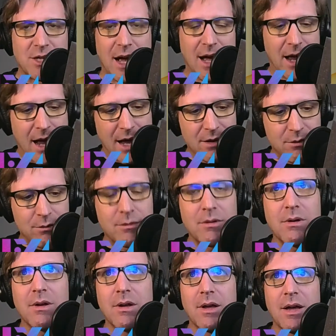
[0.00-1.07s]
I don't
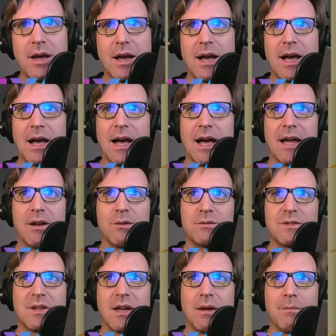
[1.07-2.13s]

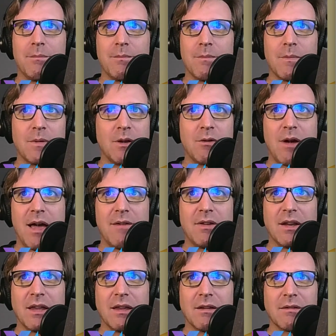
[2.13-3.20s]
have
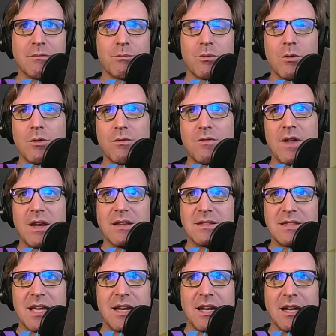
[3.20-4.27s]
any proof that he
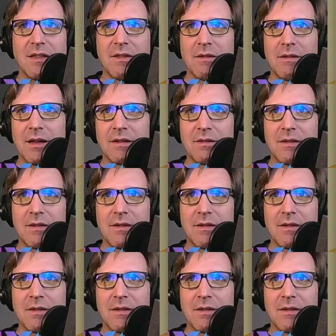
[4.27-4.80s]
said anything like